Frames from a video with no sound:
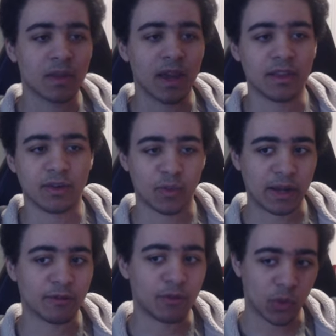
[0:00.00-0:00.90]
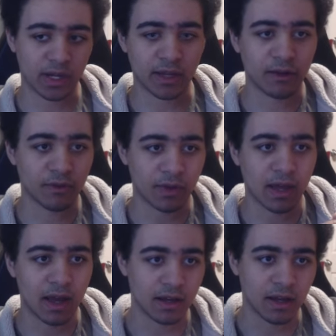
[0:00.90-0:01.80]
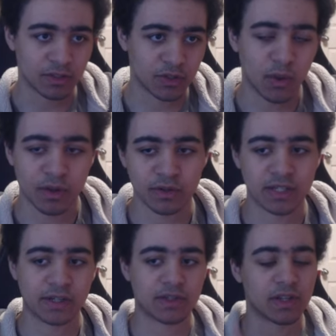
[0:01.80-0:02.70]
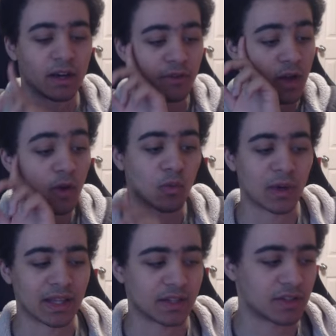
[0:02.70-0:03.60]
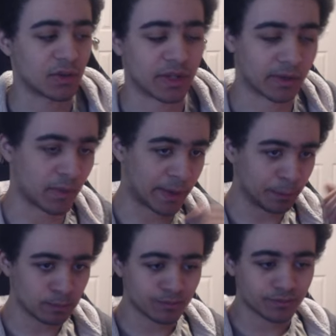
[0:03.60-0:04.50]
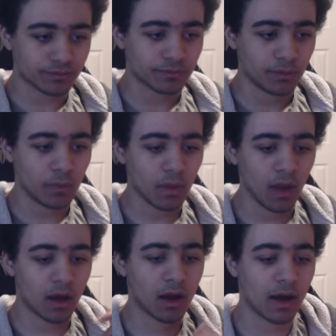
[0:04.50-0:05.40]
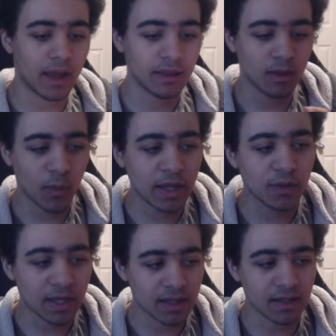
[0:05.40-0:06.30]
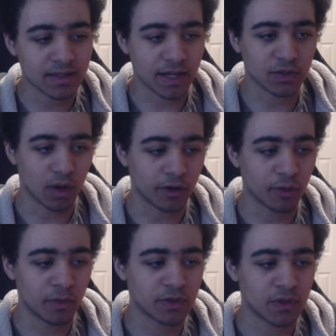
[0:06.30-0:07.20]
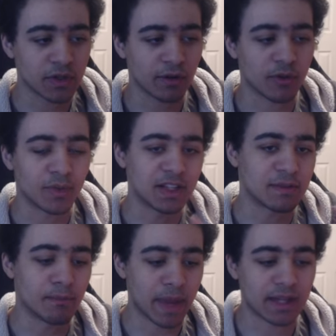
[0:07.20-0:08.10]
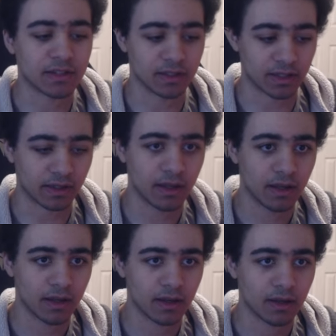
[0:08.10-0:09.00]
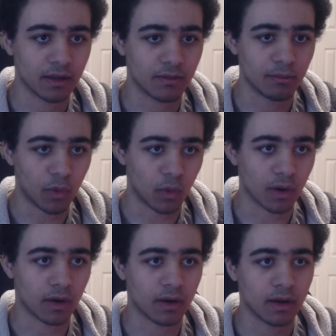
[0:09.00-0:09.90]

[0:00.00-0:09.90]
and then rank 40 for the 2 other tiers of relic tuning, right? And the way you get these actual audio boosters are from dismantling more